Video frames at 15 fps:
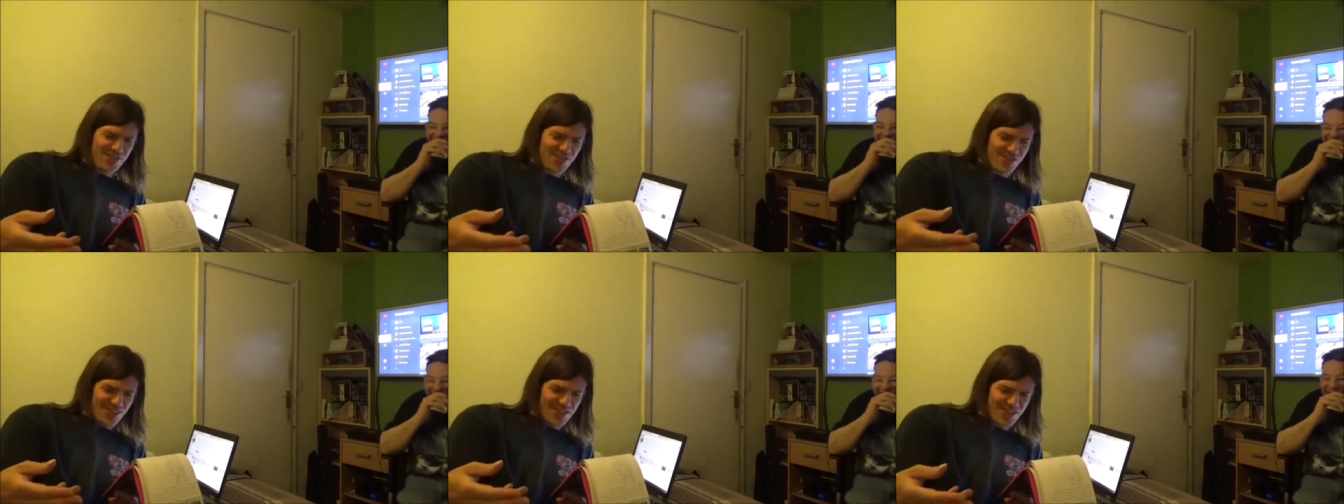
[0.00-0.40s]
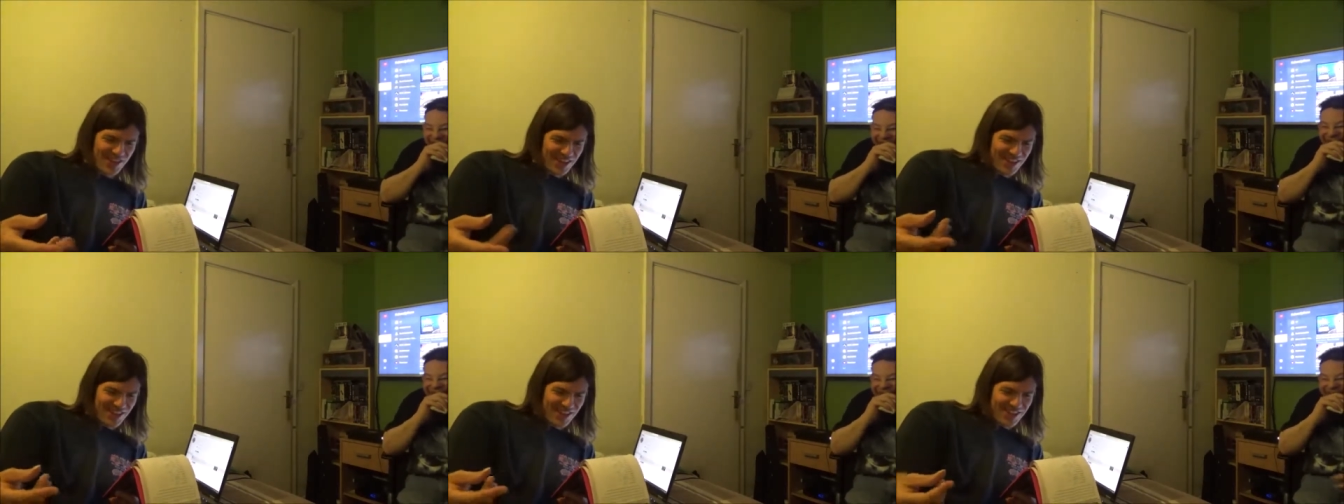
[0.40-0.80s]

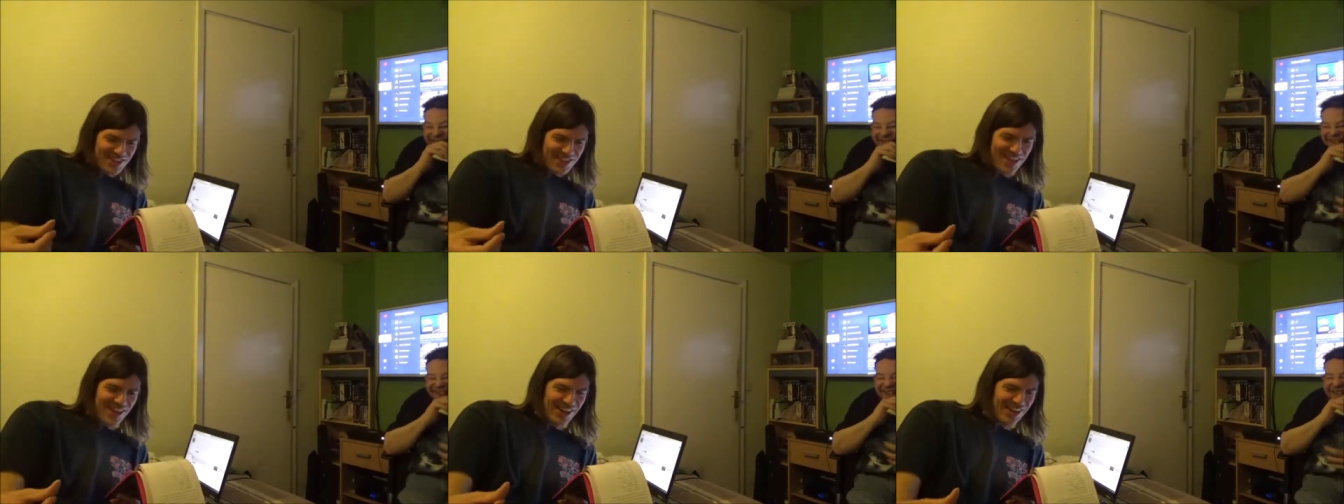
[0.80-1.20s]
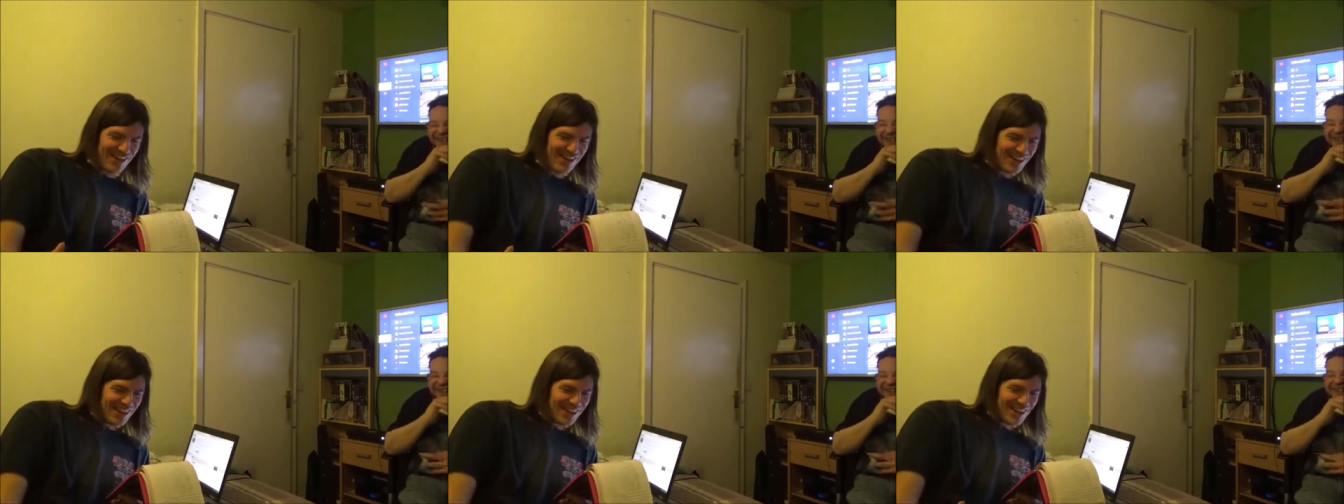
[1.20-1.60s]
so,
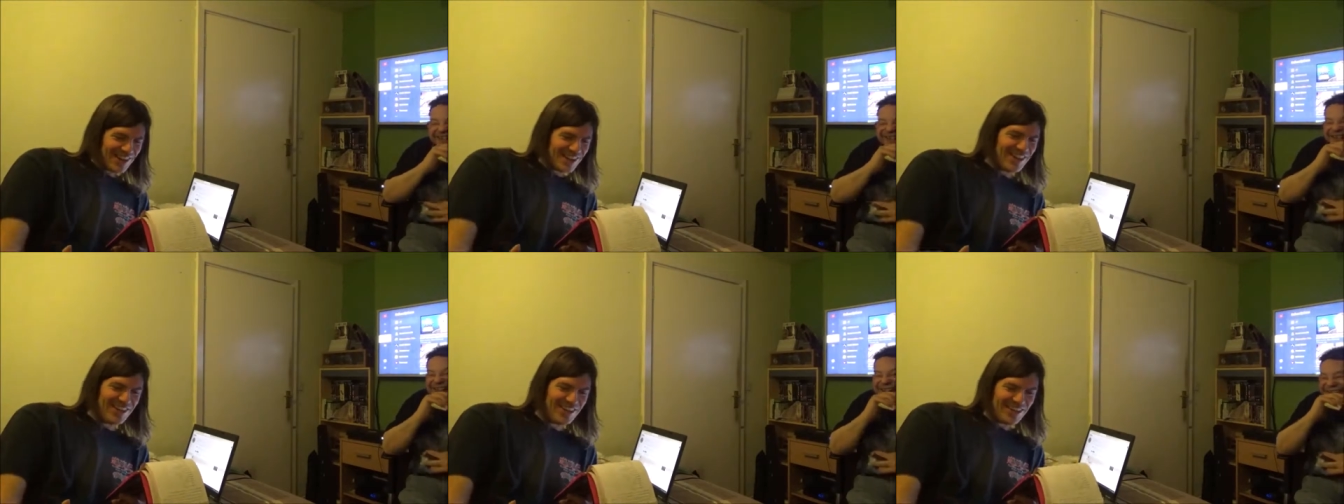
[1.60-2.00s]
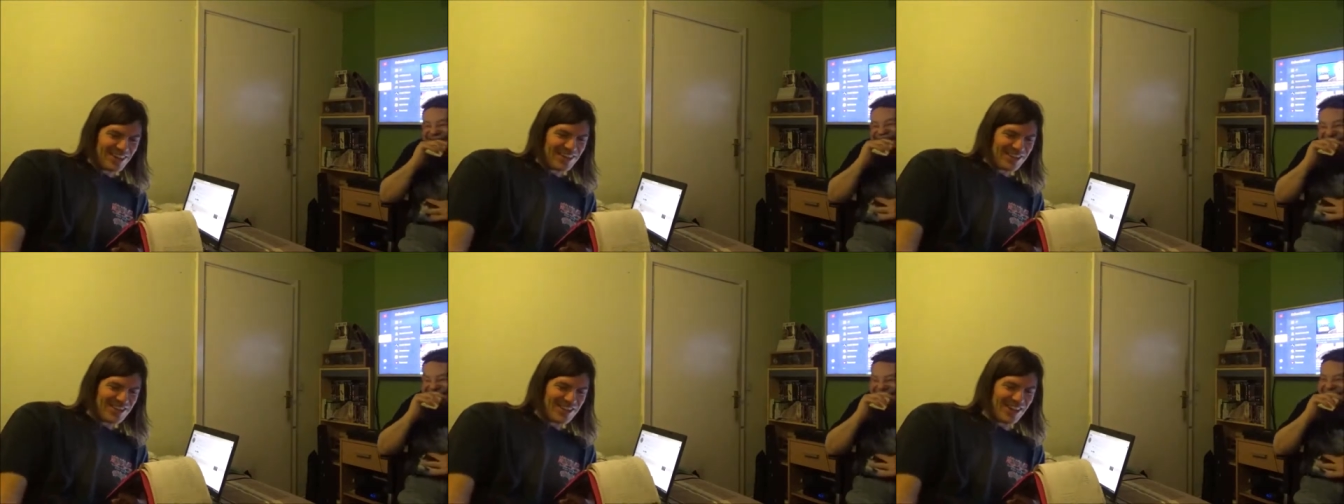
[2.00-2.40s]

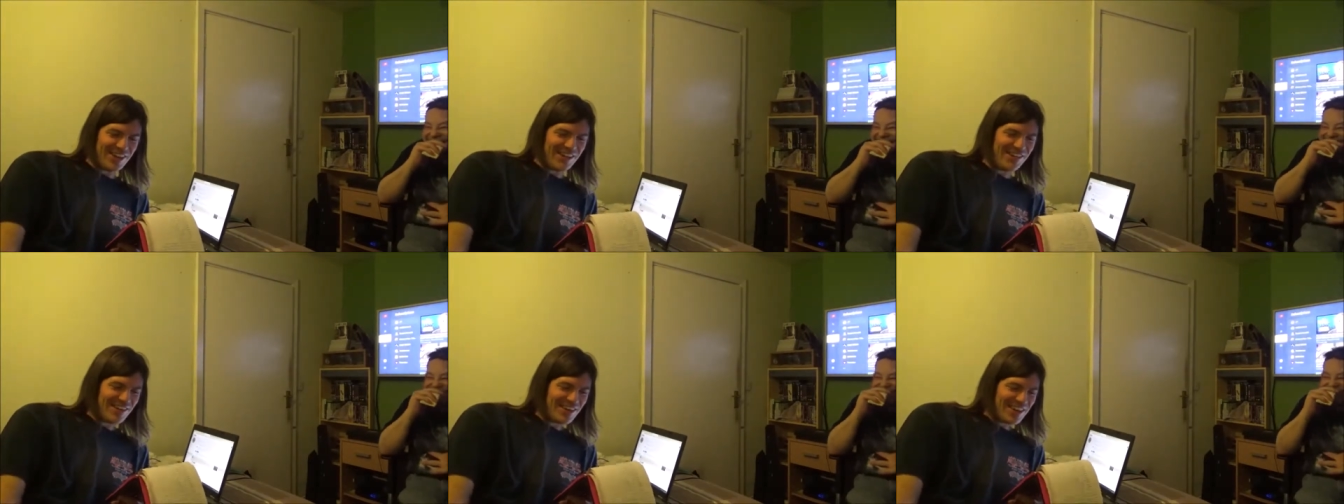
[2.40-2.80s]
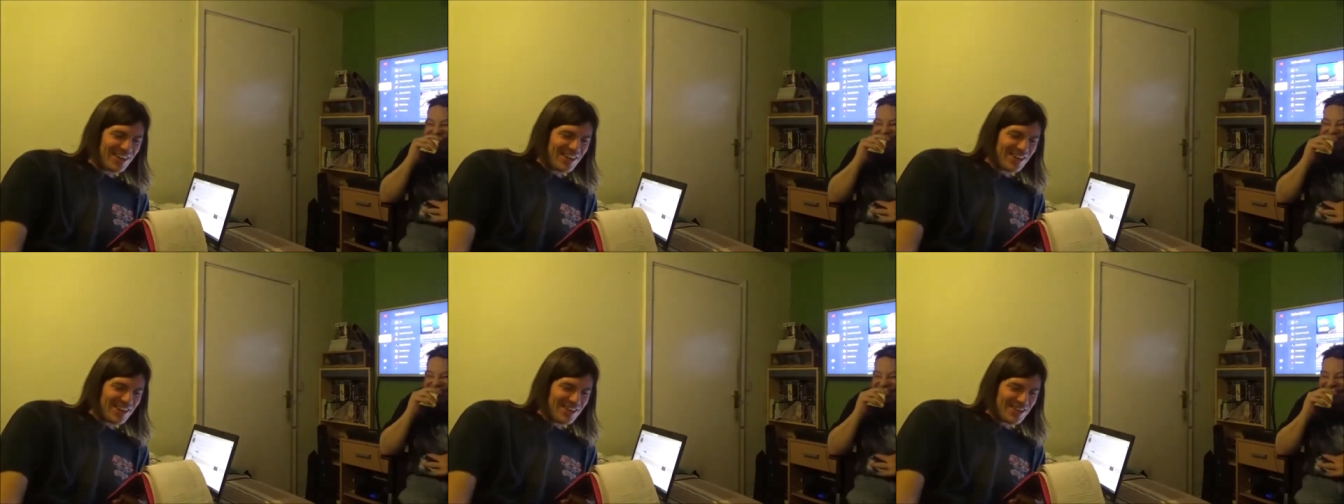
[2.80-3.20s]
so,
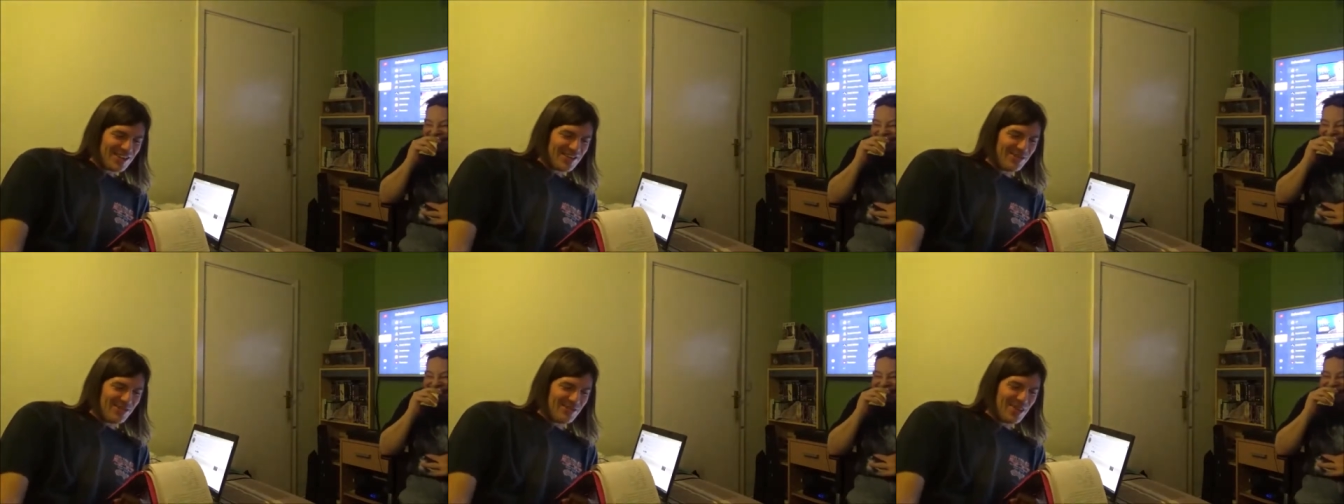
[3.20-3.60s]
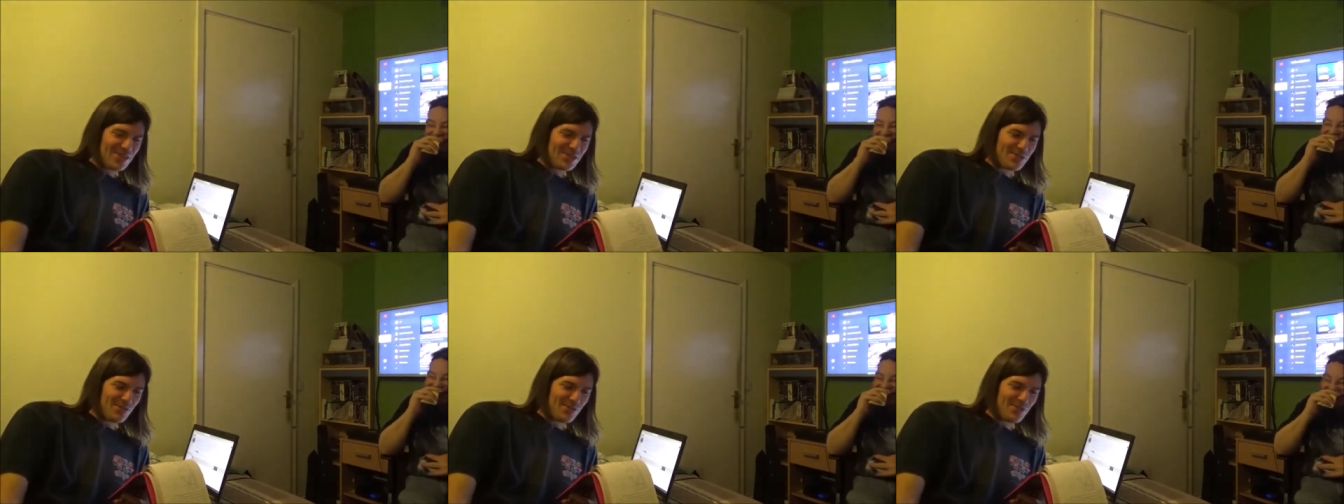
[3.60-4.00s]
so
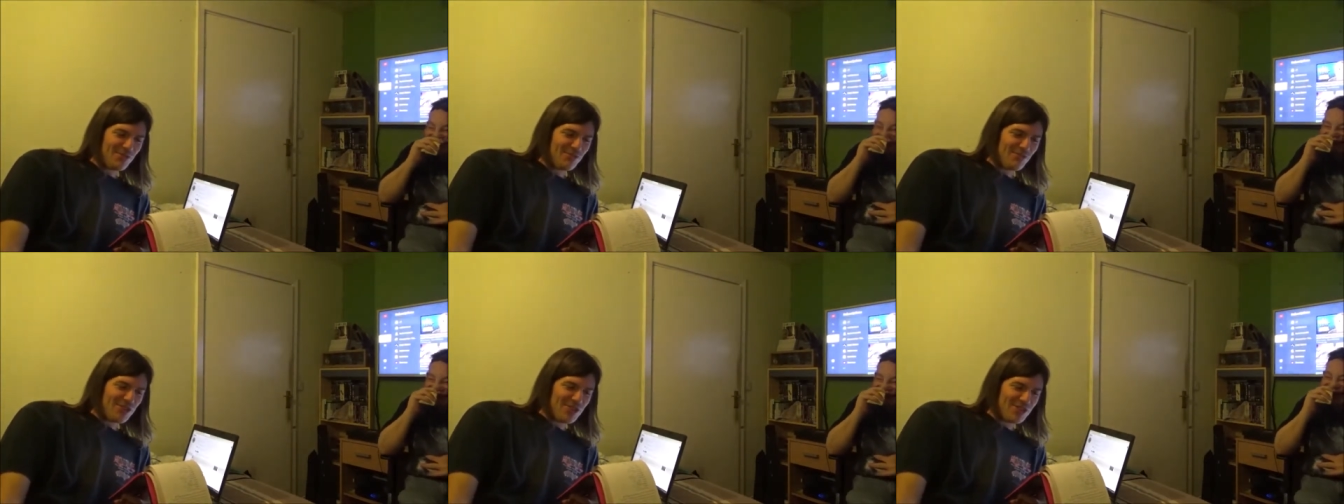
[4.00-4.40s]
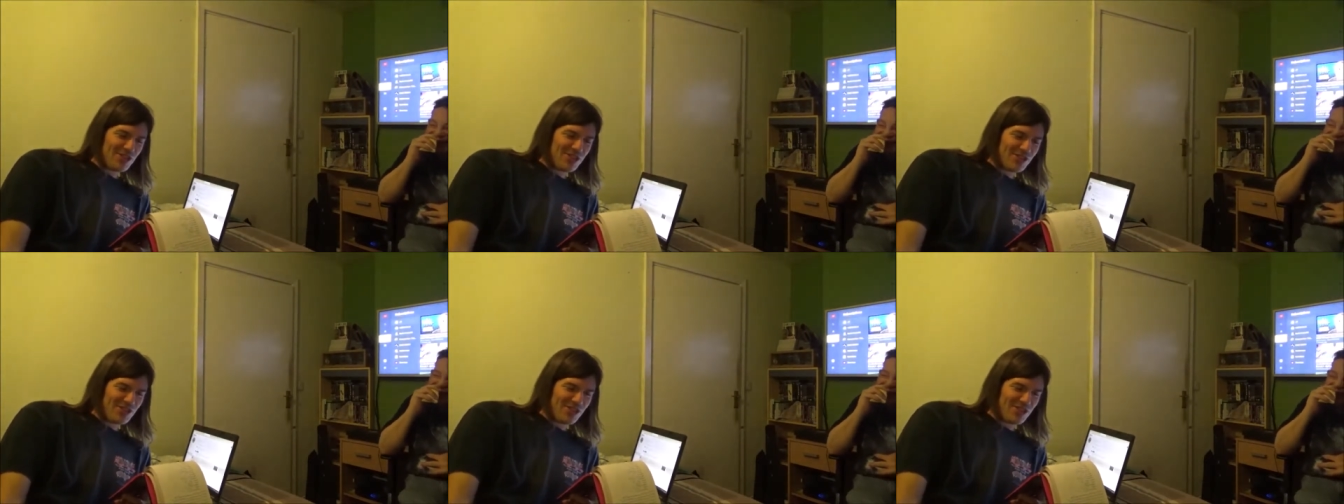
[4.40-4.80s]
that's what
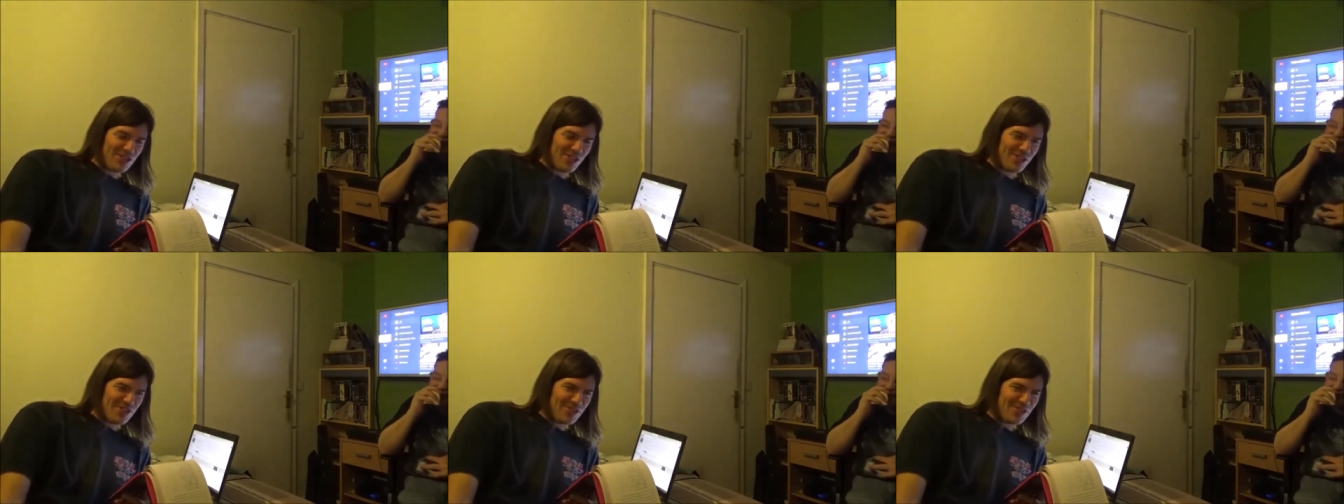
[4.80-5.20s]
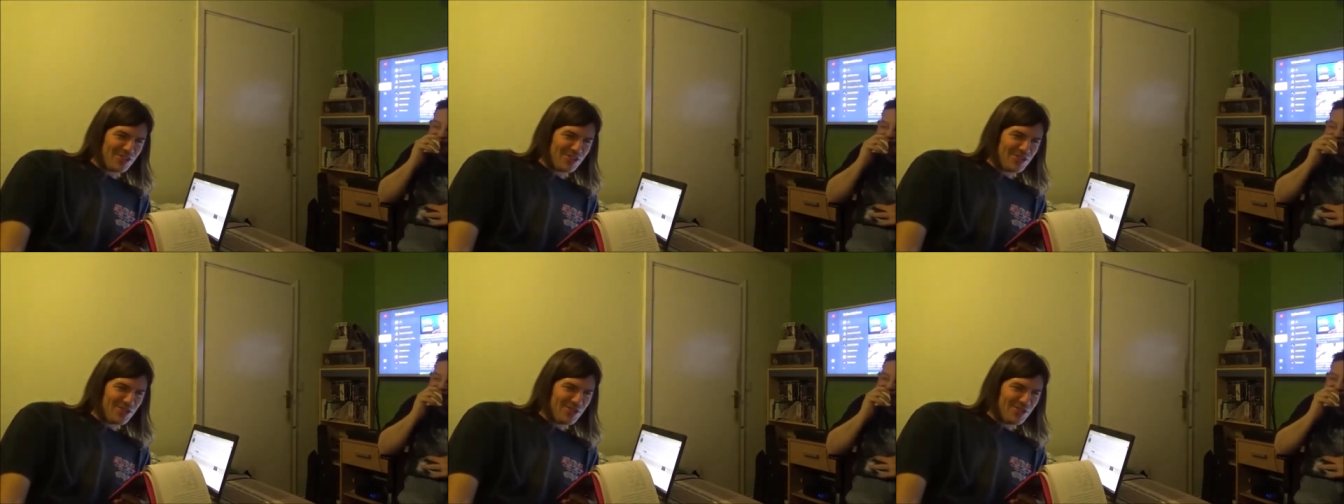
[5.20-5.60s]
Richie decided
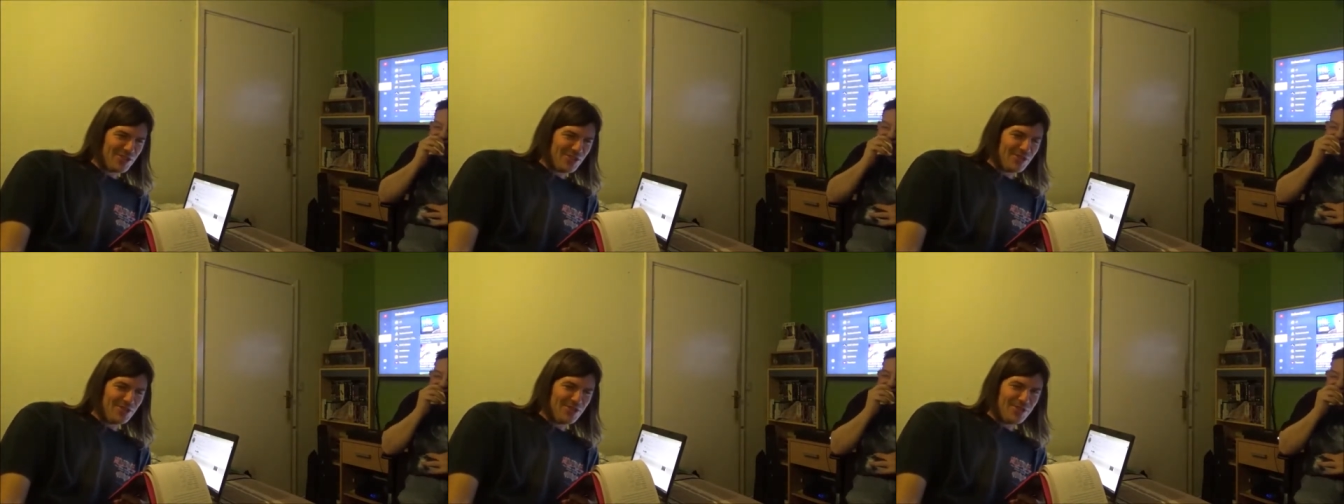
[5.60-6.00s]
to do.